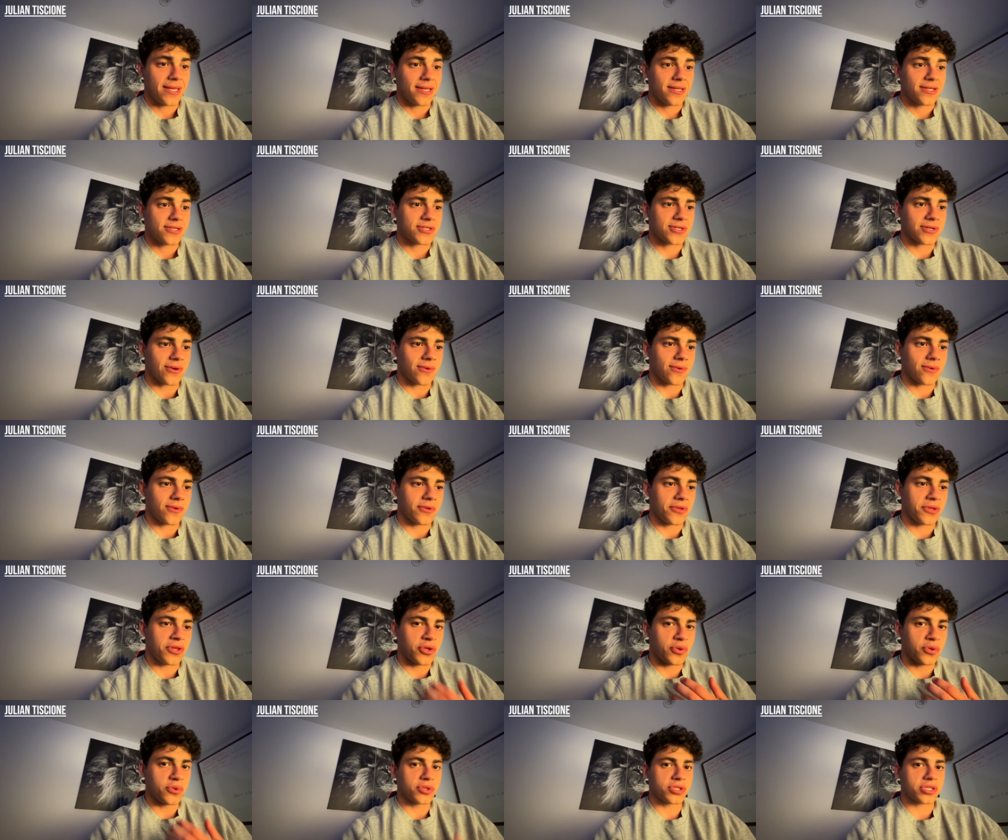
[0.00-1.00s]
So,
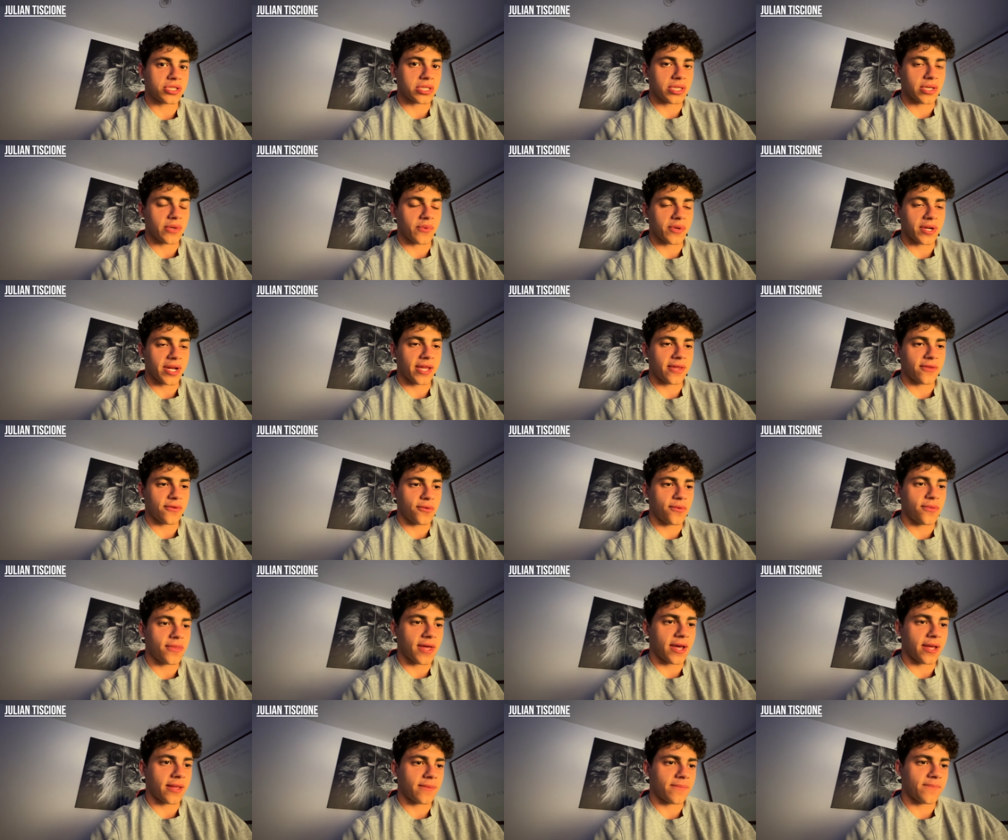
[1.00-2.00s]
usually when I do
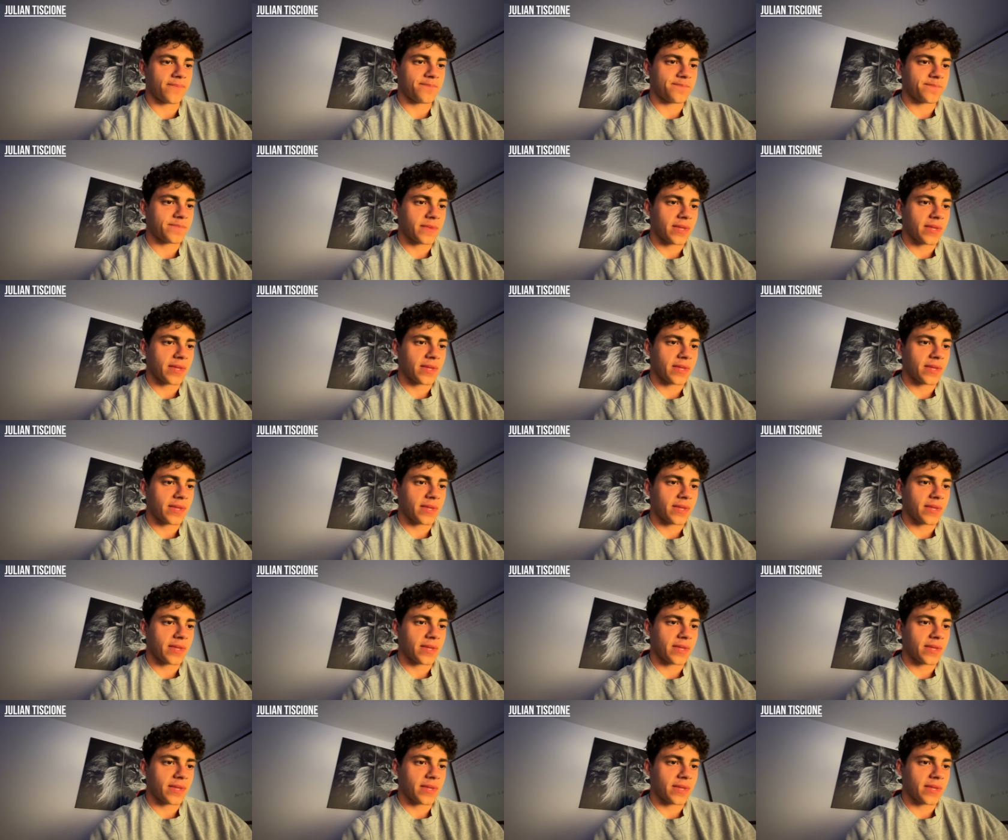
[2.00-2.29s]
that,